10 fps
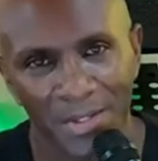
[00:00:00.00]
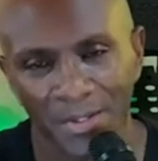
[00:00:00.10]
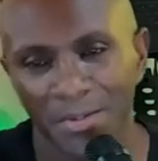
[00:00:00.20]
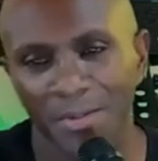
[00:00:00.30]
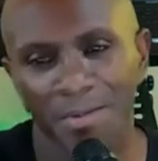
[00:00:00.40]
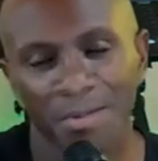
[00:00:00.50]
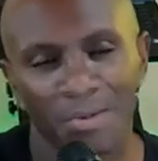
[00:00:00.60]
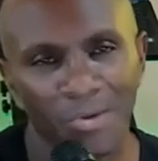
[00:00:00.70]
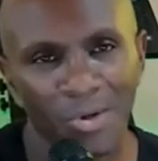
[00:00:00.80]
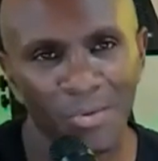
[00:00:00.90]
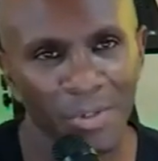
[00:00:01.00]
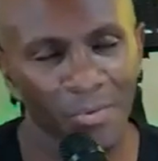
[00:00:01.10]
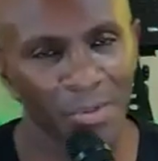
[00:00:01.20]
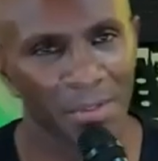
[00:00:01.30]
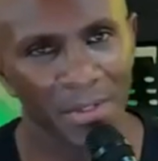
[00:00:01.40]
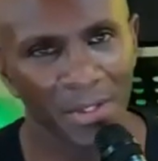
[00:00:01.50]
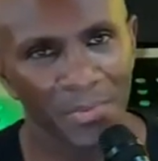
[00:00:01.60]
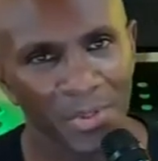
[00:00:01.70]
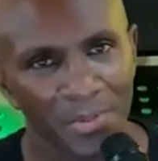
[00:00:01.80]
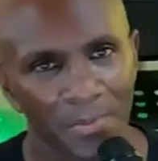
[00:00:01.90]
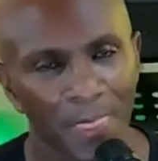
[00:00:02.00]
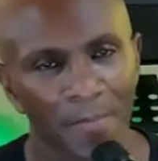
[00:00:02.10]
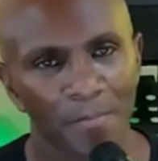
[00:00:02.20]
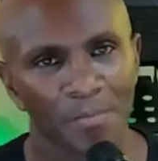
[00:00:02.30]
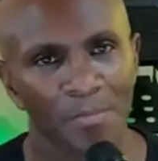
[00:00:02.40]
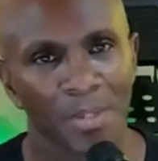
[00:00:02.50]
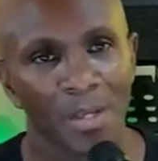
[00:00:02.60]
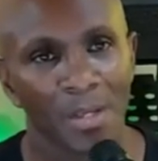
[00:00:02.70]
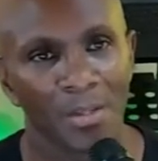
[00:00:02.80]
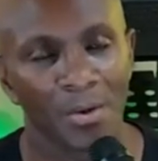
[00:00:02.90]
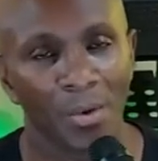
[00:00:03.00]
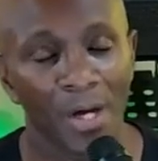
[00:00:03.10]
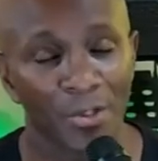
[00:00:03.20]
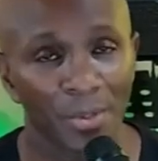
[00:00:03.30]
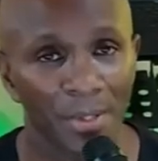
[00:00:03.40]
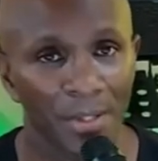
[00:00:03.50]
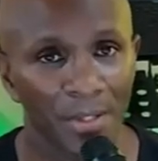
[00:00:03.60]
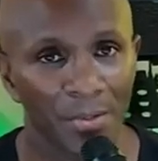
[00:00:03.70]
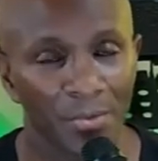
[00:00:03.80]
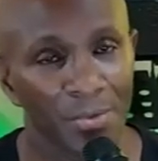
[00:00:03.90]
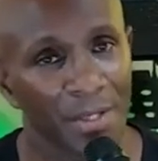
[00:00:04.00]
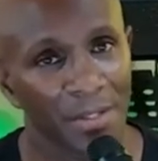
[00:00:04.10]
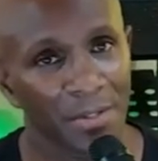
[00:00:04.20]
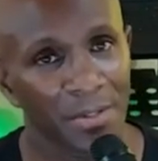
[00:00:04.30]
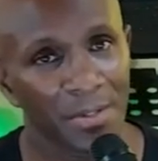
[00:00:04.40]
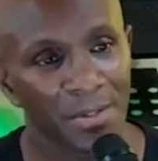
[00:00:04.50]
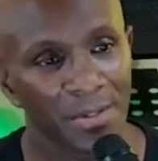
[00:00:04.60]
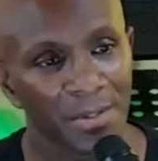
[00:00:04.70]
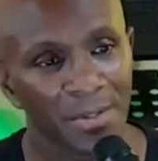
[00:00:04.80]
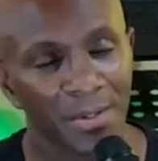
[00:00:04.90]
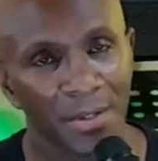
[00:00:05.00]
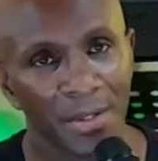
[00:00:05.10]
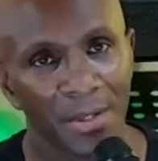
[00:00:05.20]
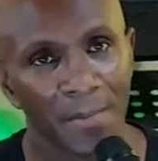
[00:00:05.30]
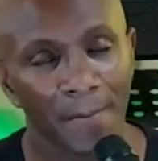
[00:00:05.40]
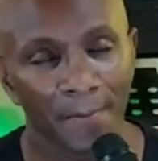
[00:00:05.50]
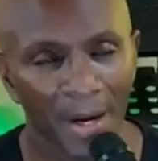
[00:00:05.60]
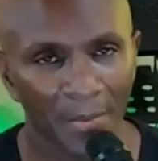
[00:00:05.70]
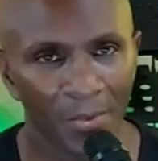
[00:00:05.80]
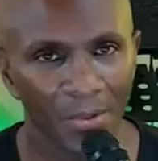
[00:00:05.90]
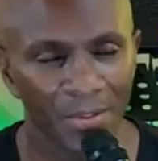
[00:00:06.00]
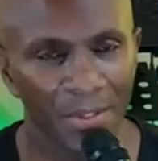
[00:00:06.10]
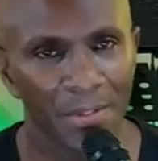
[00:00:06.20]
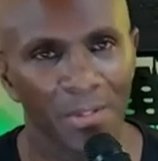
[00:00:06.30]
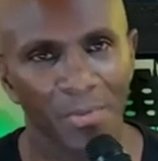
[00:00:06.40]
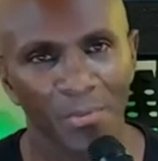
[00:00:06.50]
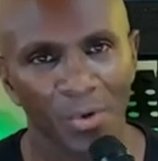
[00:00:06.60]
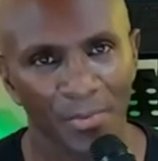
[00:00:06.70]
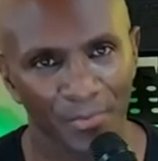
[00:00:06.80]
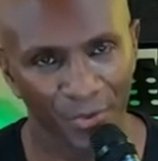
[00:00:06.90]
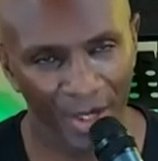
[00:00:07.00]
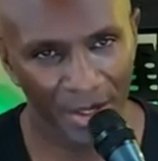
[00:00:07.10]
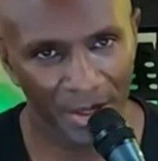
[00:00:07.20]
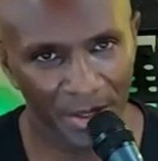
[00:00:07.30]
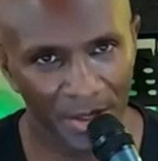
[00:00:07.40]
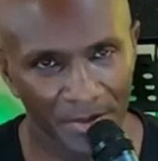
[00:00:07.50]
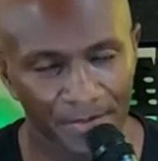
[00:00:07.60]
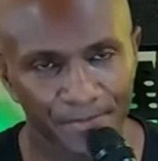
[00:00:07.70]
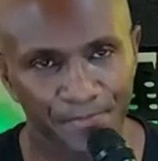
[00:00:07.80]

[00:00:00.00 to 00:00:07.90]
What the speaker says: than going with a Windows laptop. Now I should say too that the MacBook tends to be more pricey,